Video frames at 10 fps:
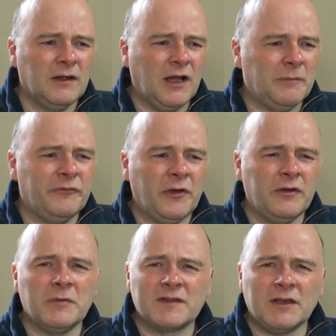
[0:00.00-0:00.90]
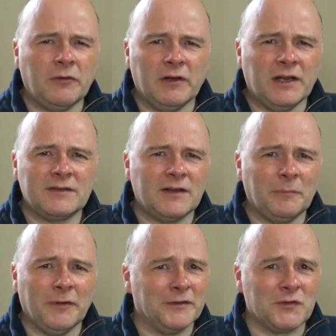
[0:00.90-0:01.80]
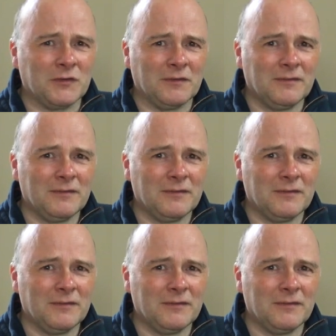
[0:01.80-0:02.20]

I'm a very materialistic person,